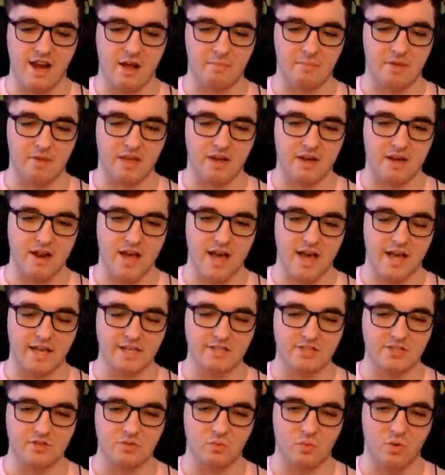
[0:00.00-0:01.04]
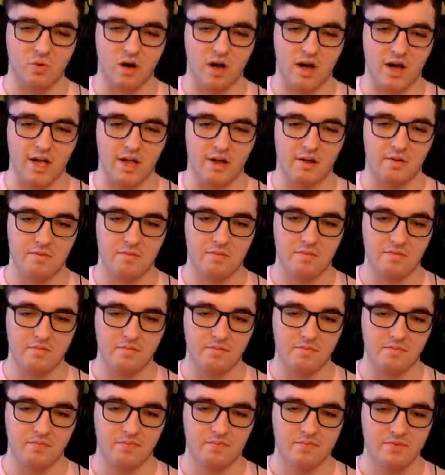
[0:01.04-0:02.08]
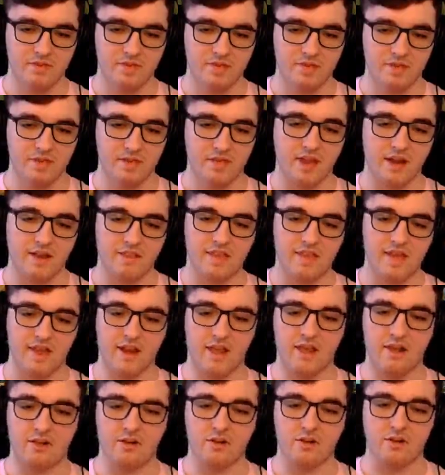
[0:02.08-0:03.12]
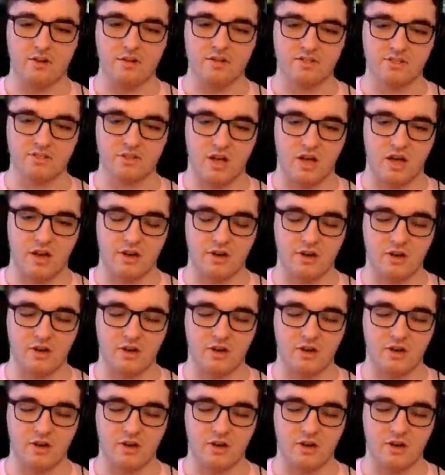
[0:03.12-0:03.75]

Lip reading: I'm getting nice and wide, getting that angle, slotting it